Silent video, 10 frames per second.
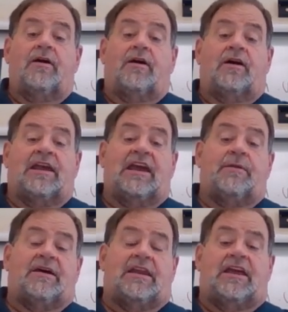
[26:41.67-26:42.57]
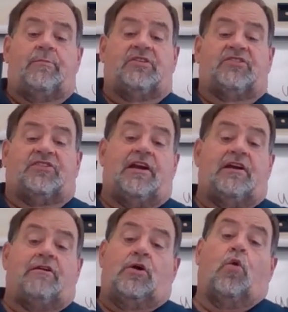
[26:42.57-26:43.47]
Again, my name is
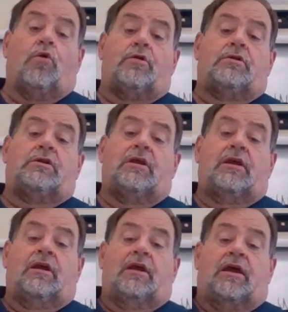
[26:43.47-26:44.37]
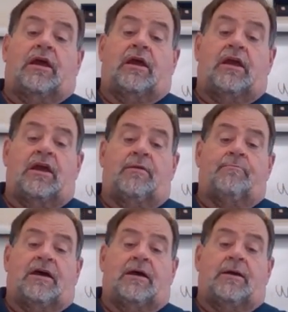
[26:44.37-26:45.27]
Gary Horton,
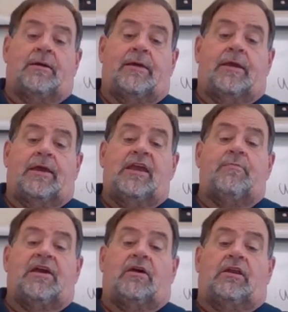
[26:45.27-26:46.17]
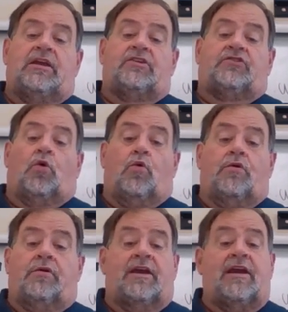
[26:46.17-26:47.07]
and my email is
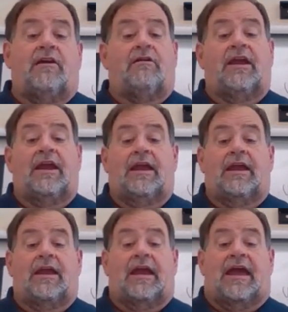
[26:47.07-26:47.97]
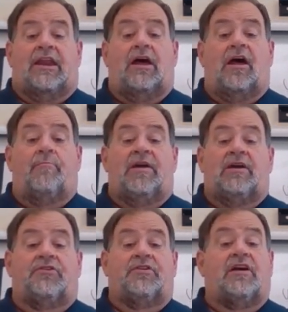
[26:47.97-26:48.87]

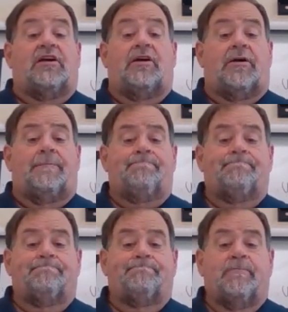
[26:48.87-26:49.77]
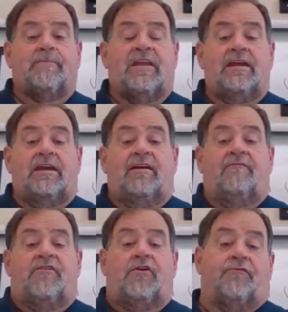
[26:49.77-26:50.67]
hortongary@hotmail.com.
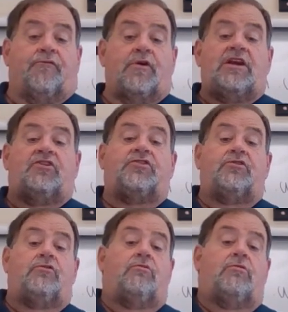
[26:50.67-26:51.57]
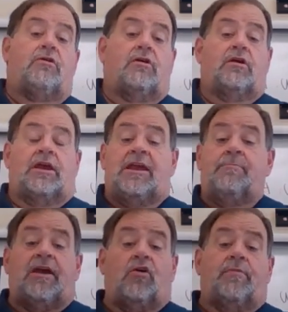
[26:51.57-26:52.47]
Feel free to
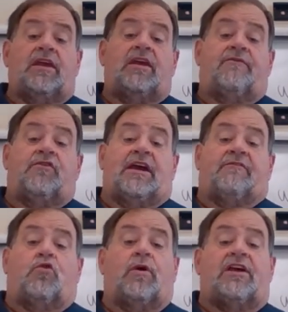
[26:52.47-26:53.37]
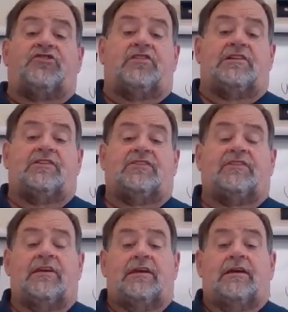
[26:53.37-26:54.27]
email me if you have questions.